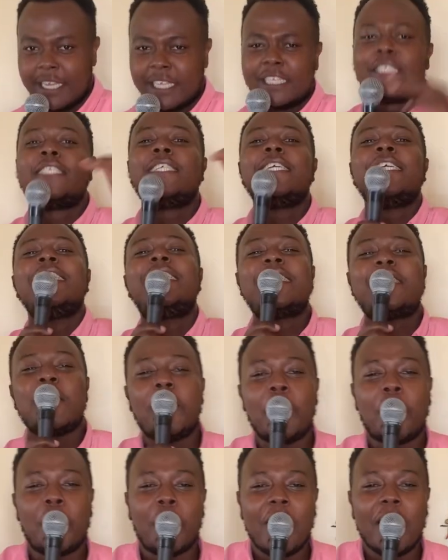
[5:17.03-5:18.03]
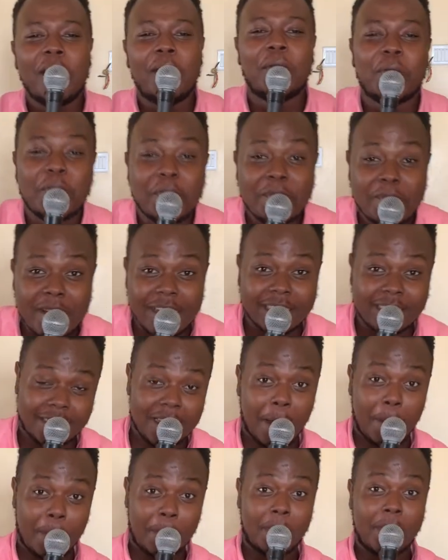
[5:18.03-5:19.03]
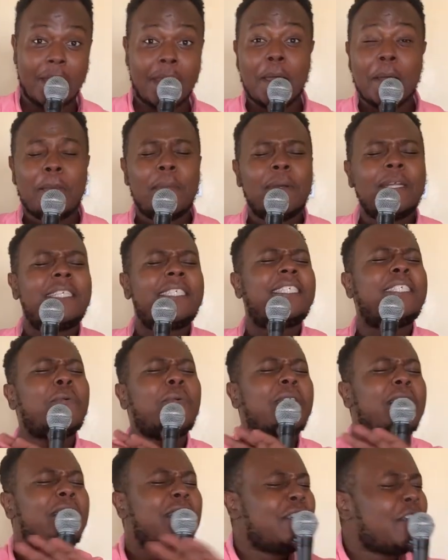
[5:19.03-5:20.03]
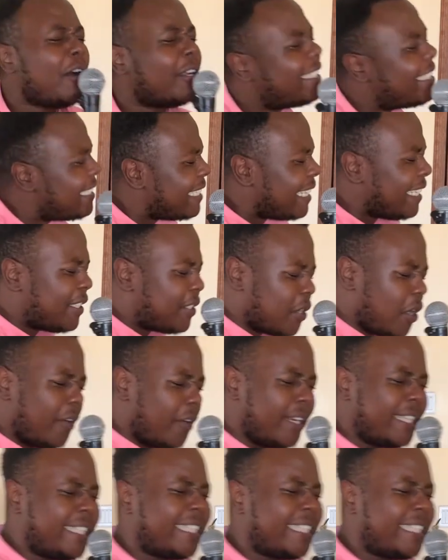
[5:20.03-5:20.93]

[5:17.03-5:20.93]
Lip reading: She's the one who messed up, but she will not say sorry.